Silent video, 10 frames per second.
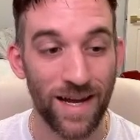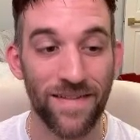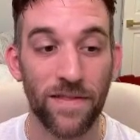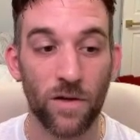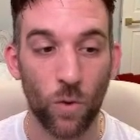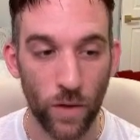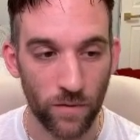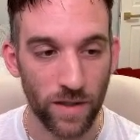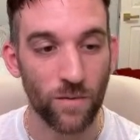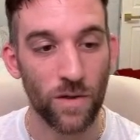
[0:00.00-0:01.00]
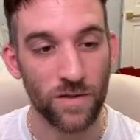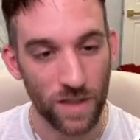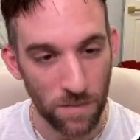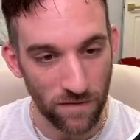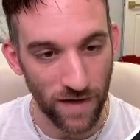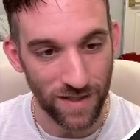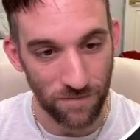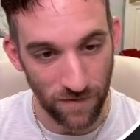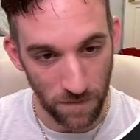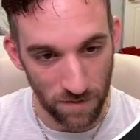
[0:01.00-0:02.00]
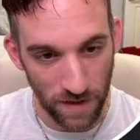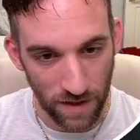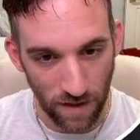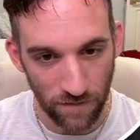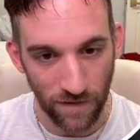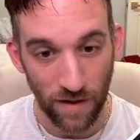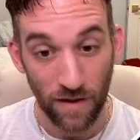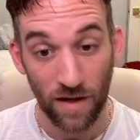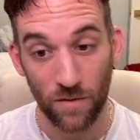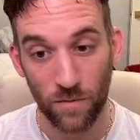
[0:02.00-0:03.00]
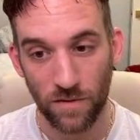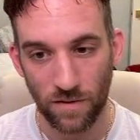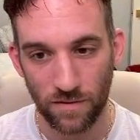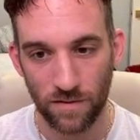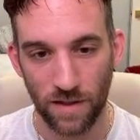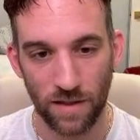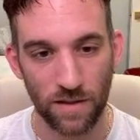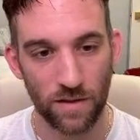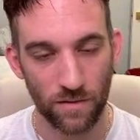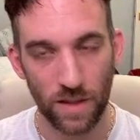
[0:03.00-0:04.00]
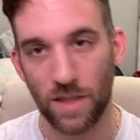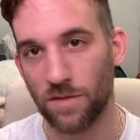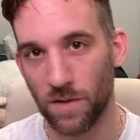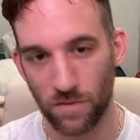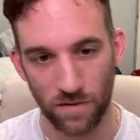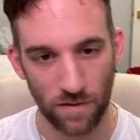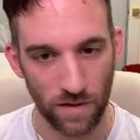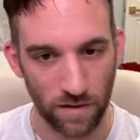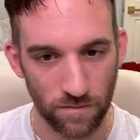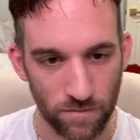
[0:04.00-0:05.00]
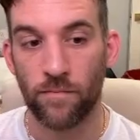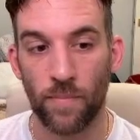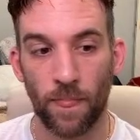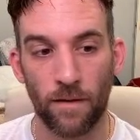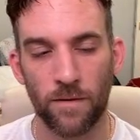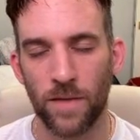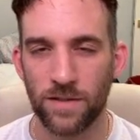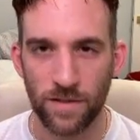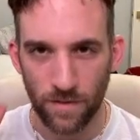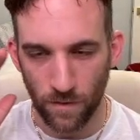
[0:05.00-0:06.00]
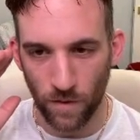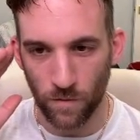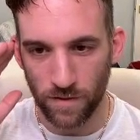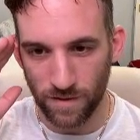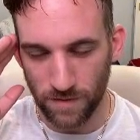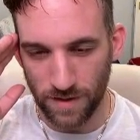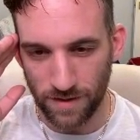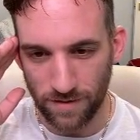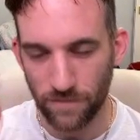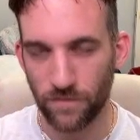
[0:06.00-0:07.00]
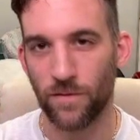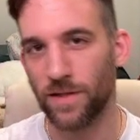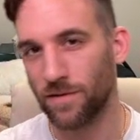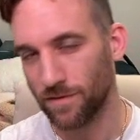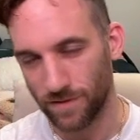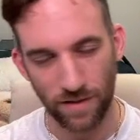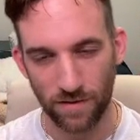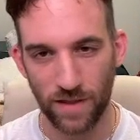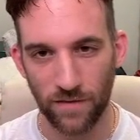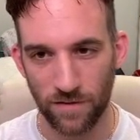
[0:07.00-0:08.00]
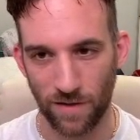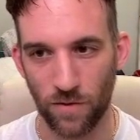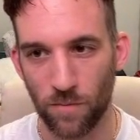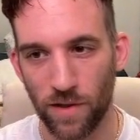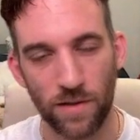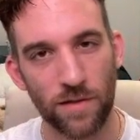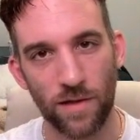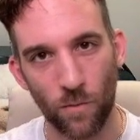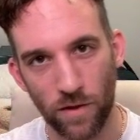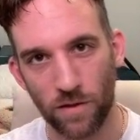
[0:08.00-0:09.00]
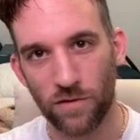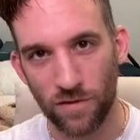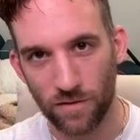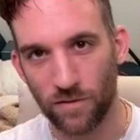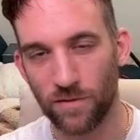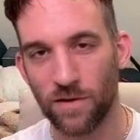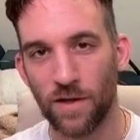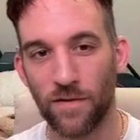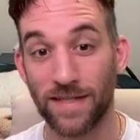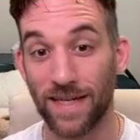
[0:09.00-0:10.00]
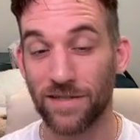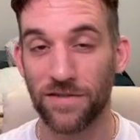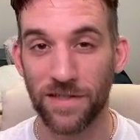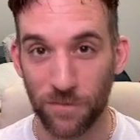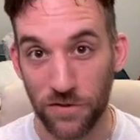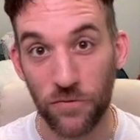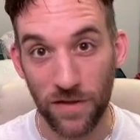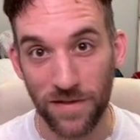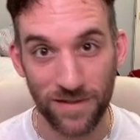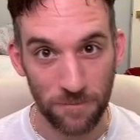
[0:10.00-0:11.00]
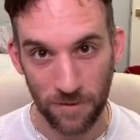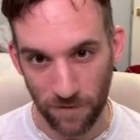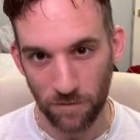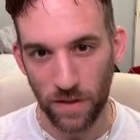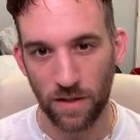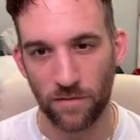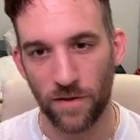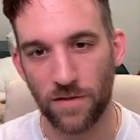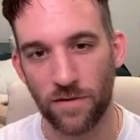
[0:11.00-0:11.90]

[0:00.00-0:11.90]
And then the query was to give me a fact from this PDF and the result, and it gives me a result here. Actually, I went with something different, right? So that just gave a summary, but I wanted to show you that's actually retrieving something from the PDF, right?